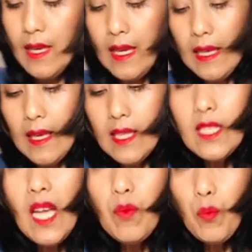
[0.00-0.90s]
Like I
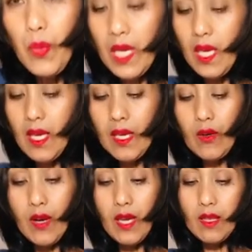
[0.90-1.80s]
said, be
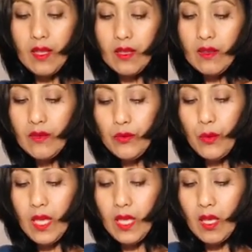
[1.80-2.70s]
creative
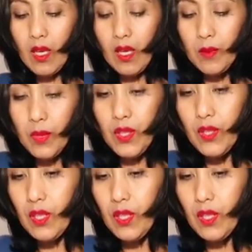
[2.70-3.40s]
when it comes